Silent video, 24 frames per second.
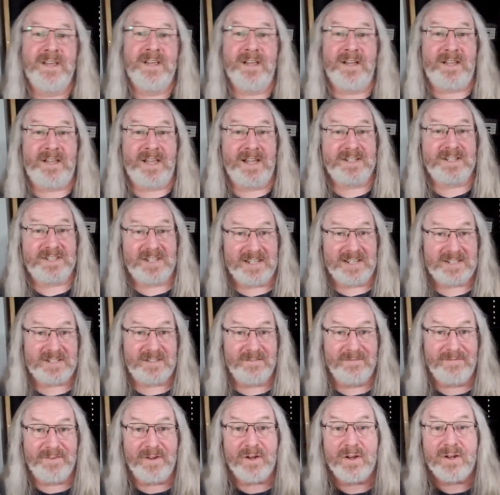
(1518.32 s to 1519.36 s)
Okay, so that's the
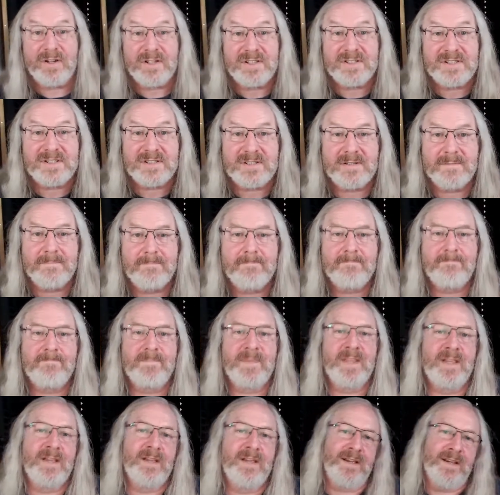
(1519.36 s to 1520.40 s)
verse.
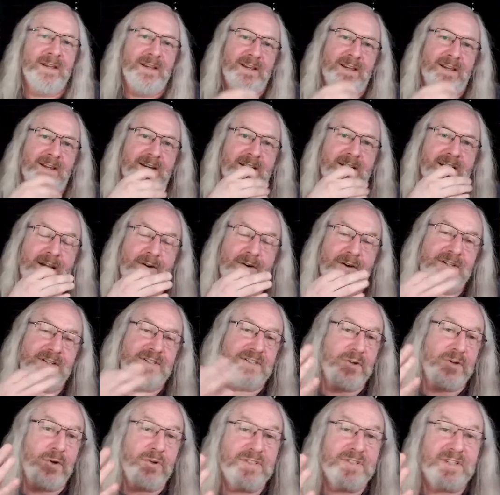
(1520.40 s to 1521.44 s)
Now in
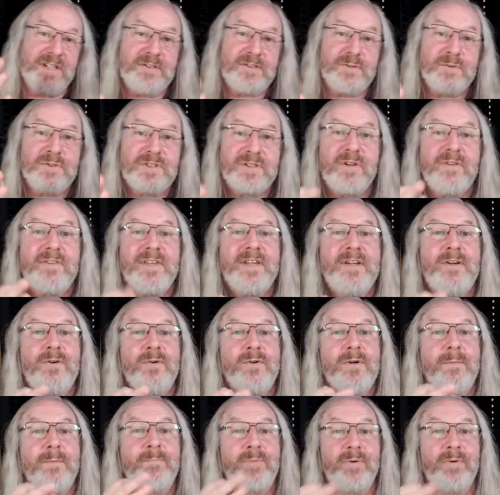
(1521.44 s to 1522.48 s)
songs there's also a thing
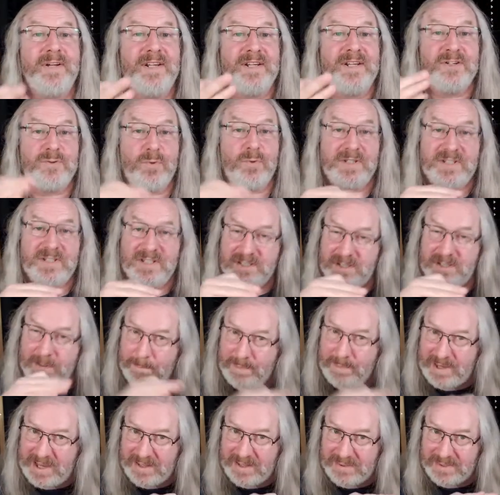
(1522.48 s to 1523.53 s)
called a bridge, which is the
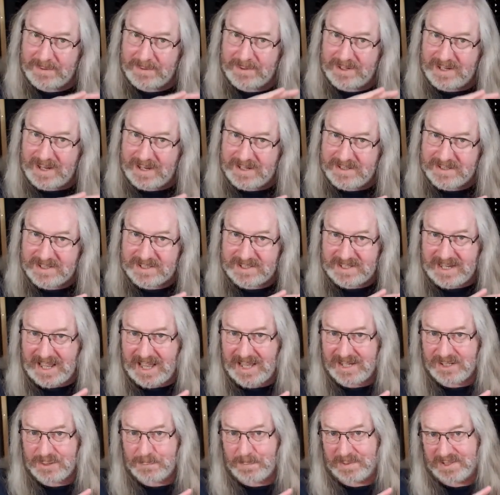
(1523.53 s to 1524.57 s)
bit that
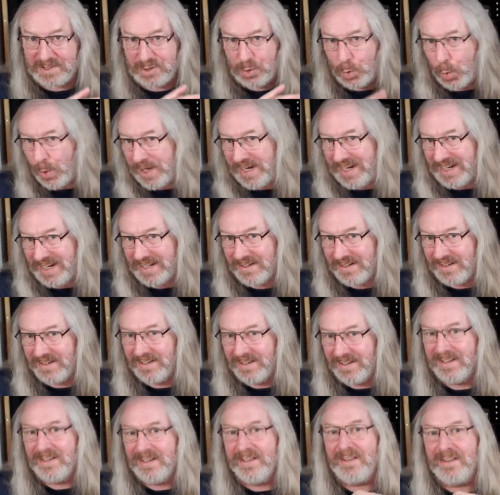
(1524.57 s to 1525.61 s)
stands between
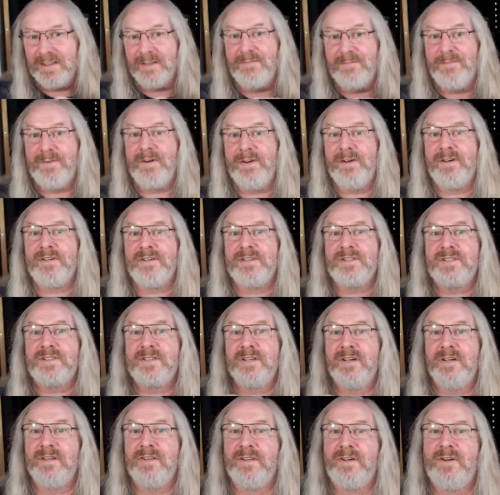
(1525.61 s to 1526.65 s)
the verse
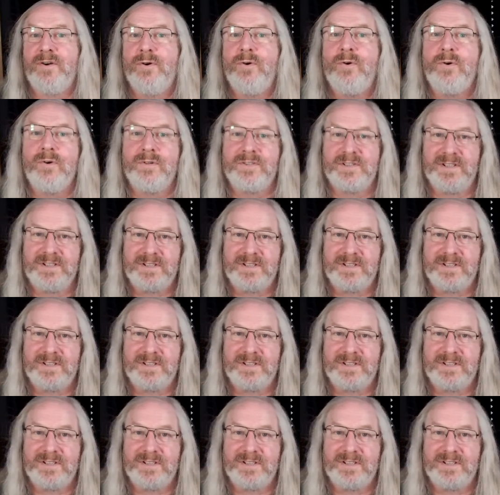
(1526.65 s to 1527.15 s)
and the chorus.